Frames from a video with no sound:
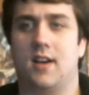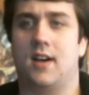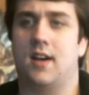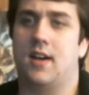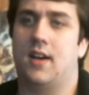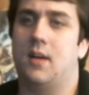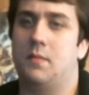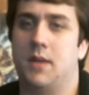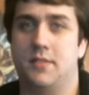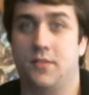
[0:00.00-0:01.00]
I'll
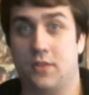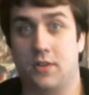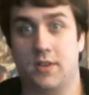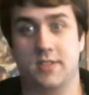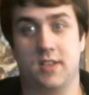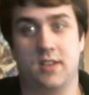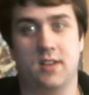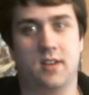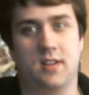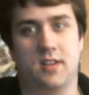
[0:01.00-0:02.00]
be able to focus in
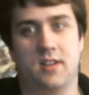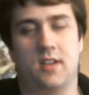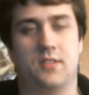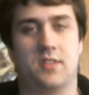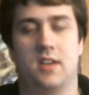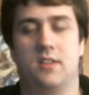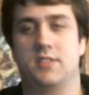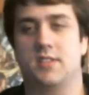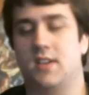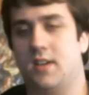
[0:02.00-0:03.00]
on everything
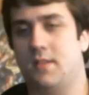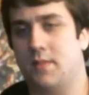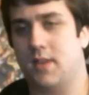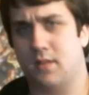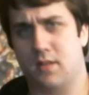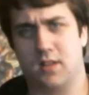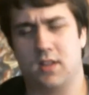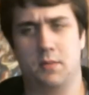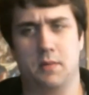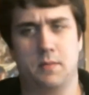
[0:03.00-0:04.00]
else a
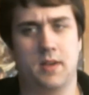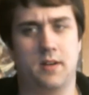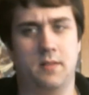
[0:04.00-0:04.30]
little bit better.